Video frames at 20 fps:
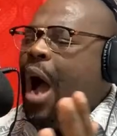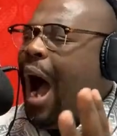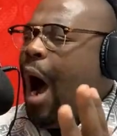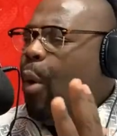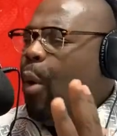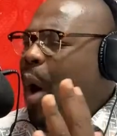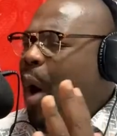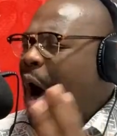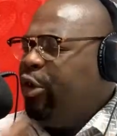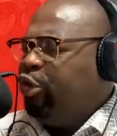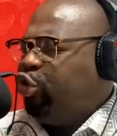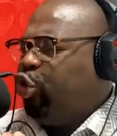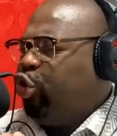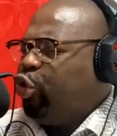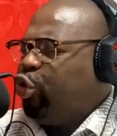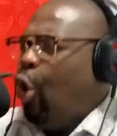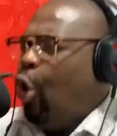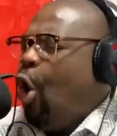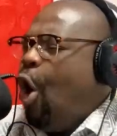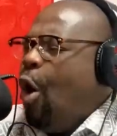want you
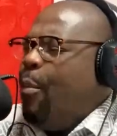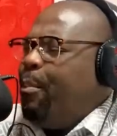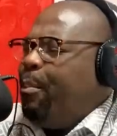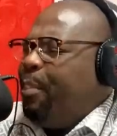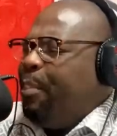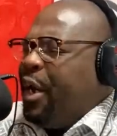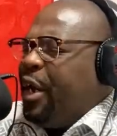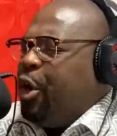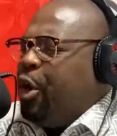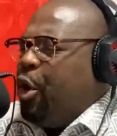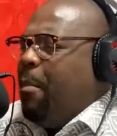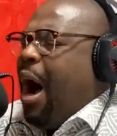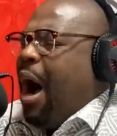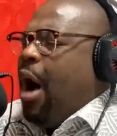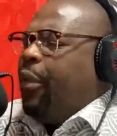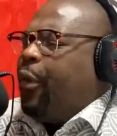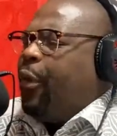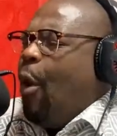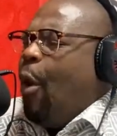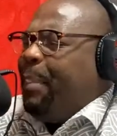to open your
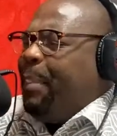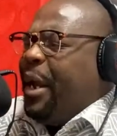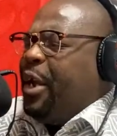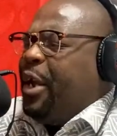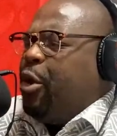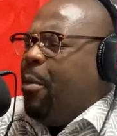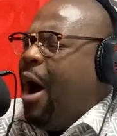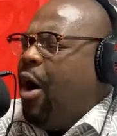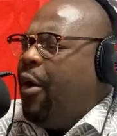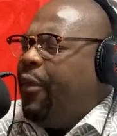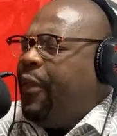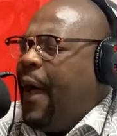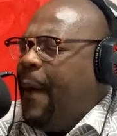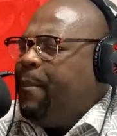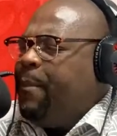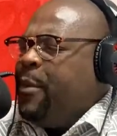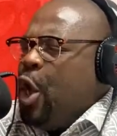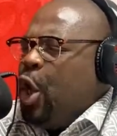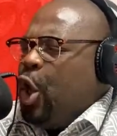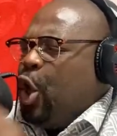mouth. Open your
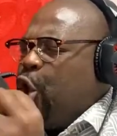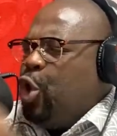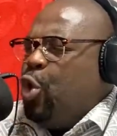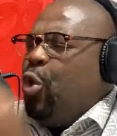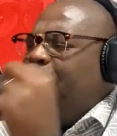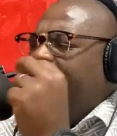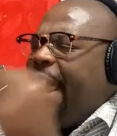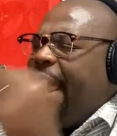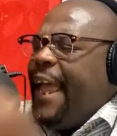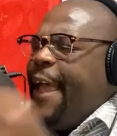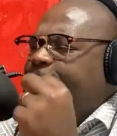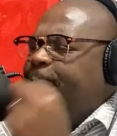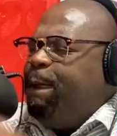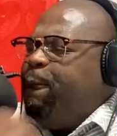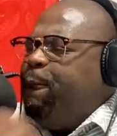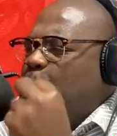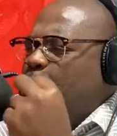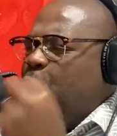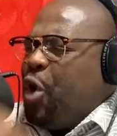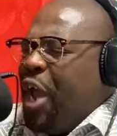mouth. You
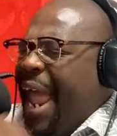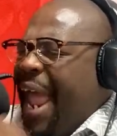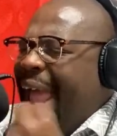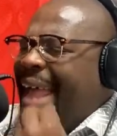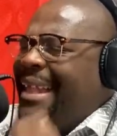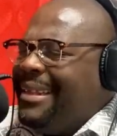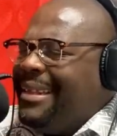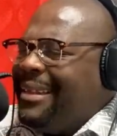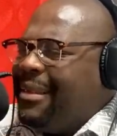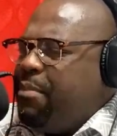evil hands